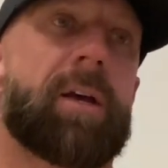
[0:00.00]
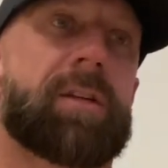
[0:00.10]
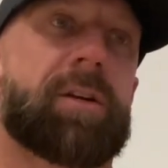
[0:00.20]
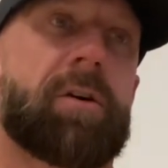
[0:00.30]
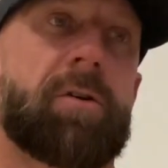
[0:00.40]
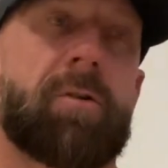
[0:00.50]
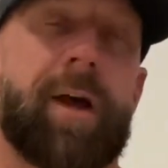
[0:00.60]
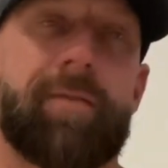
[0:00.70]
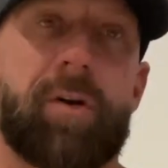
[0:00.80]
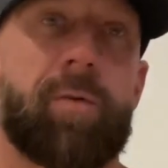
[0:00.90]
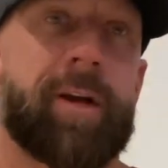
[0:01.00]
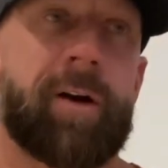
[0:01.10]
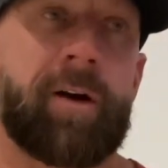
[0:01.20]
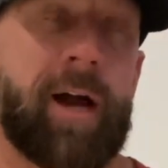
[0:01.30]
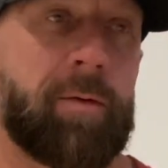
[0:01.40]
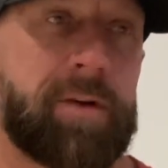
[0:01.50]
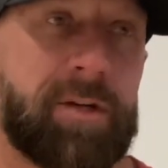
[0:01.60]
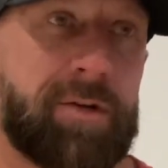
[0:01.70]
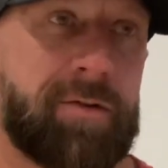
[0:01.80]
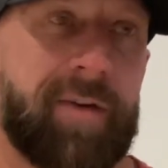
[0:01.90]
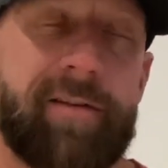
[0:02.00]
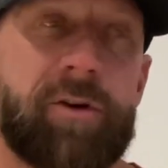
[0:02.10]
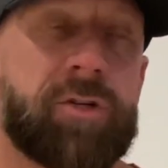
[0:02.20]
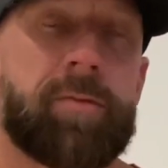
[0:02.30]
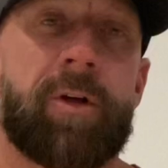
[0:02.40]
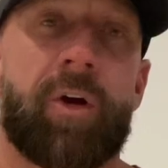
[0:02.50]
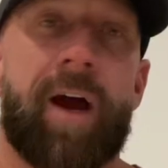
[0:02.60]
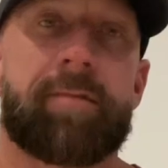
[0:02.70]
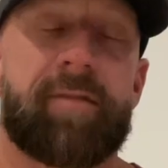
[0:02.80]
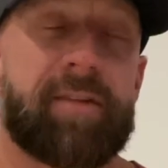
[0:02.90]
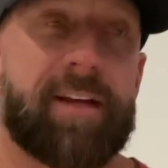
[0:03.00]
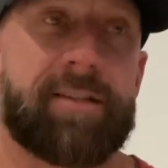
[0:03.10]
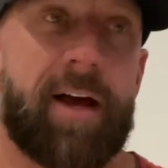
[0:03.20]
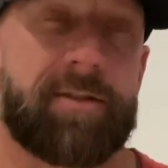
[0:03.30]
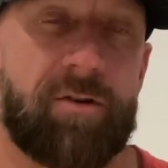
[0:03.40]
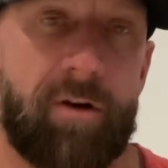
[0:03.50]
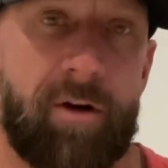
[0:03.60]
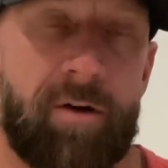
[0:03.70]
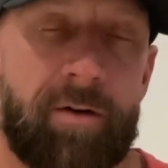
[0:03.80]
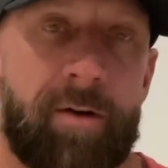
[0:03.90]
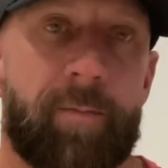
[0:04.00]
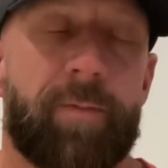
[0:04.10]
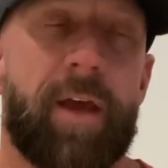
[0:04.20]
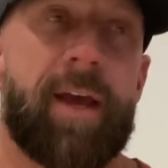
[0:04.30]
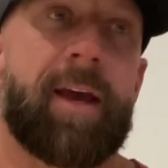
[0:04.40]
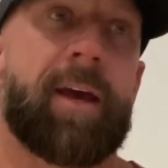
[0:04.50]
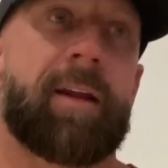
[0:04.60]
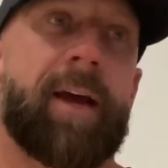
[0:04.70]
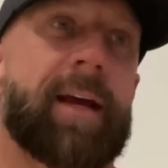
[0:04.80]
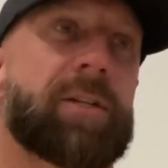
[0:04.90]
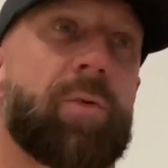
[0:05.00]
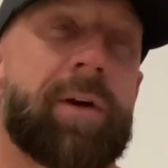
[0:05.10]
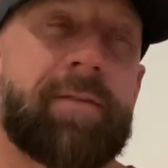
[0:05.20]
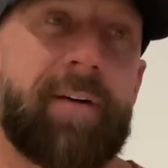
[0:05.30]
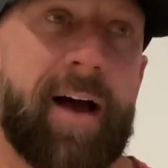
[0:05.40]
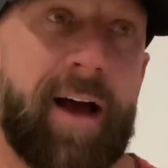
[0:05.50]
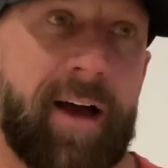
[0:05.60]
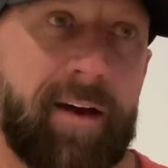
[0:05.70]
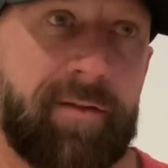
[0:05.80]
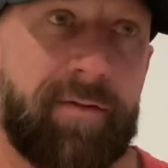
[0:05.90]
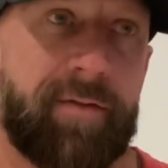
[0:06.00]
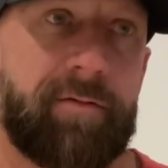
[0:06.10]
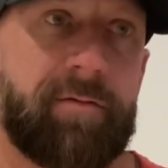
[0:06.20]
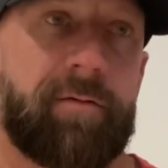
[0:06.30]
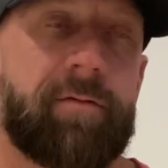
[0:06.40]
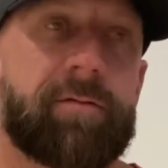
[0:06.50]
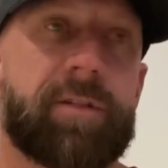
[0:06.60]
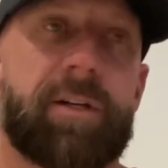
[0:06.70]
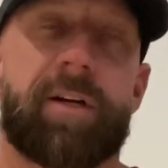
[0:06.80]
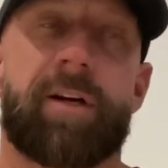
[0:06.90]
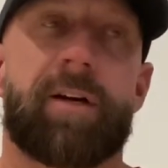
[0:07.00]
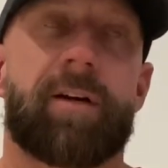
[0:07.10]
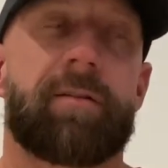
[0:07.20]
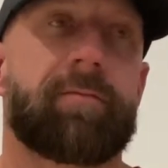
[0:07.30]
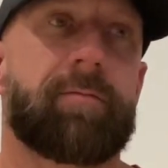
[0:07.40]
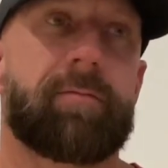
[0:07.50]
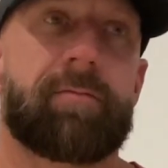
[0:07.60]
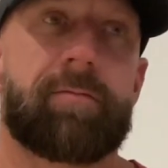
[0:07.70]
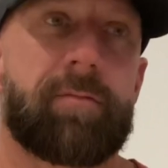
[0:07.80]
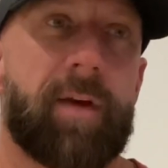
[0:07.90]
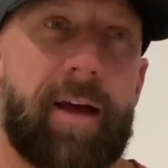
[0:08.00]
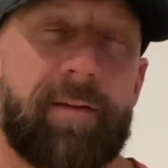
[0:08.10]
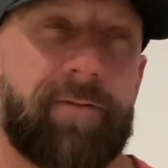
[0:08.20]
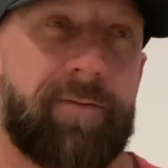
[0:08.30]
So every winter I would do 500 milligrams of testosterone and like 25 to like